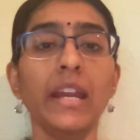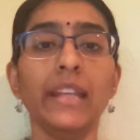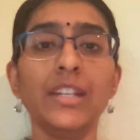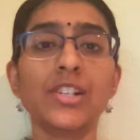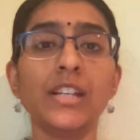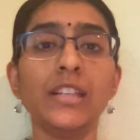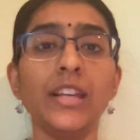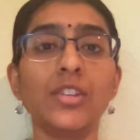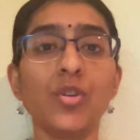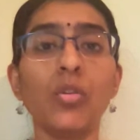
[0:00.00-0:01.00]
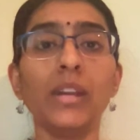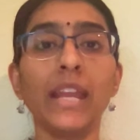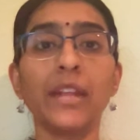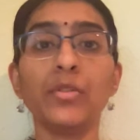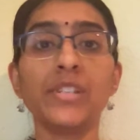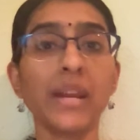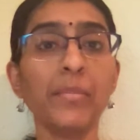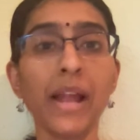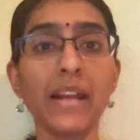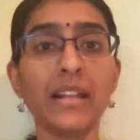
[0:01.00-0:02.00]
Initially they told
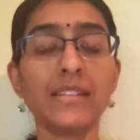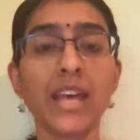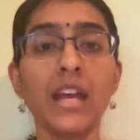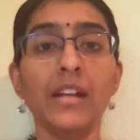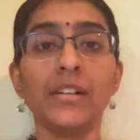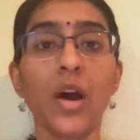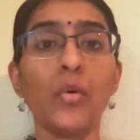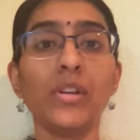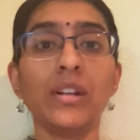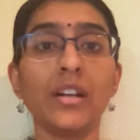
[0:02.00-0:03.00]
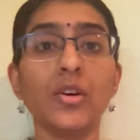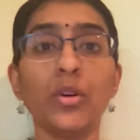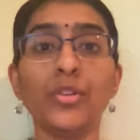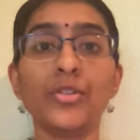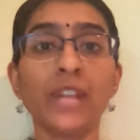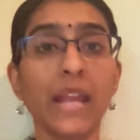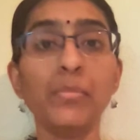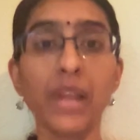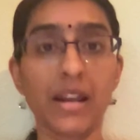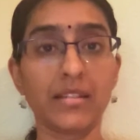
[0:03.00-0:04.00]
10 planets. Now it cut down into 9
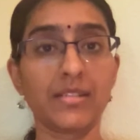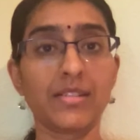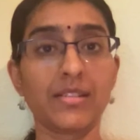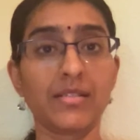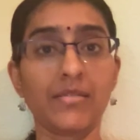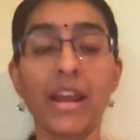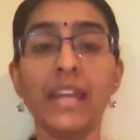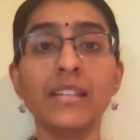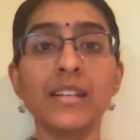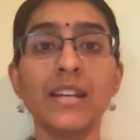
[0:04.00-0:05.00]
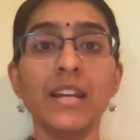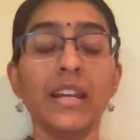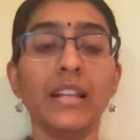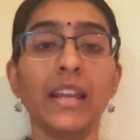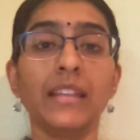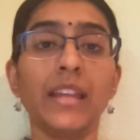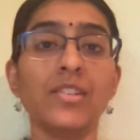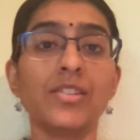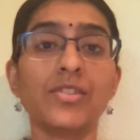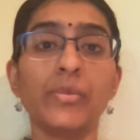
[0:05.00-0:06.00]
planets, right? They
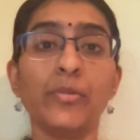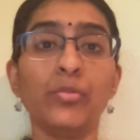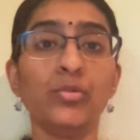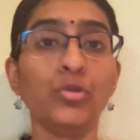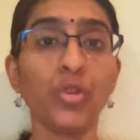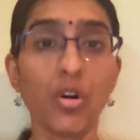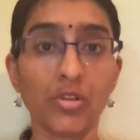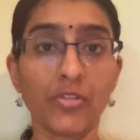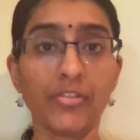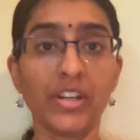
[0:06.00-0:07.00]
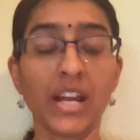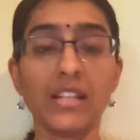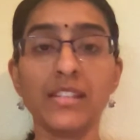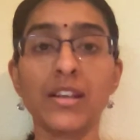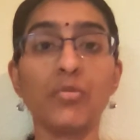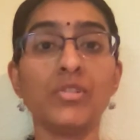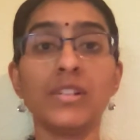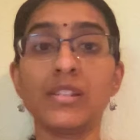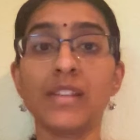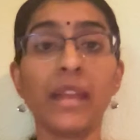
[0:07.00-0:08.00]
just removed Pluto out of it, and it's now
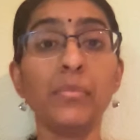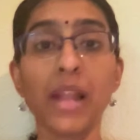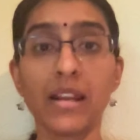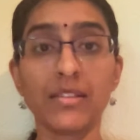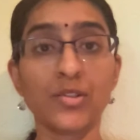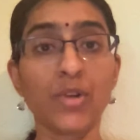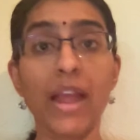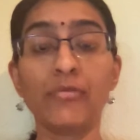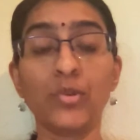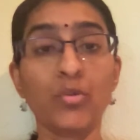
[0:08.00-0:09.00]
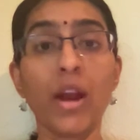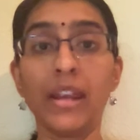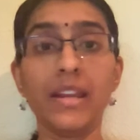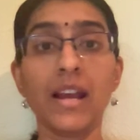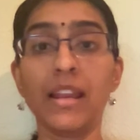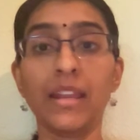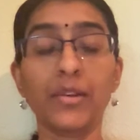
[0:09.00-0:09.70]
just 9 planets. So I have no idea